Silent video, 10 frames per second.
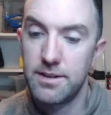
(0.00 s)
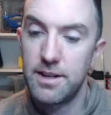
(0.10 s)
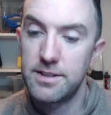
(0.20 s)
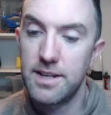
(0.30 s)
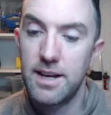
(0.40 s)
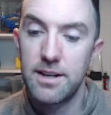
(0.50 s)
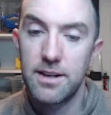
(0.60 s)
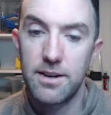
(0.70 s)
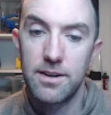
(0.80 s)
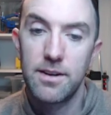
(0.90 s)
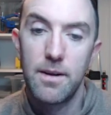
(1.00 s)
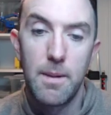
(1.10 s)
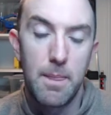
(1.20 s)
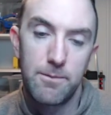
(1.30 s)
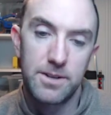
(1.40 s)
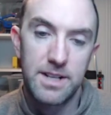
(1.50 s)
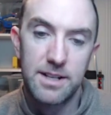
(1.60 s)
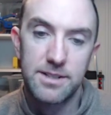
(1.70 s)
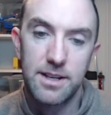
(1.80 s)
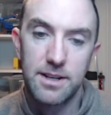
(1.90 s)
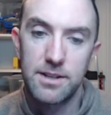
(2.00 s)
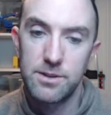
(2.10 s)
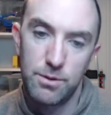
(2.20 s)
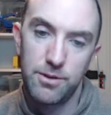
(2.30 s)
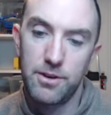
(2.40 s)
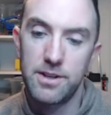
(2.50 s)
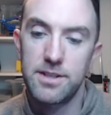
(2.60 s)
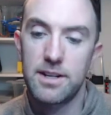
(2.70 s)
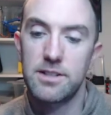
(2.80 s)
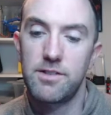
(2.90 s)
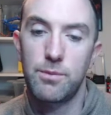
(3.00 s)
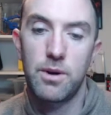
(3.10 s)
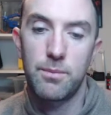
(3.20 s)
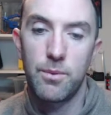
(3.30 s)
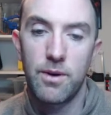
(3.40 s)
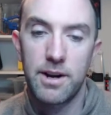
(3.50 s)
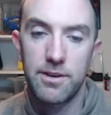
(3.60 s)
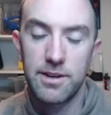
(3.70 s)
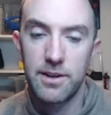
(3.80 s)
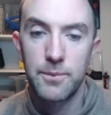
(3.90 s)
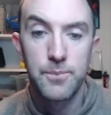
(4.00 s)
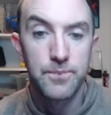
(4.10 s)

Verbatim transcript: and 10 here for 10 seconds or 30 seconds if you want it more accurately.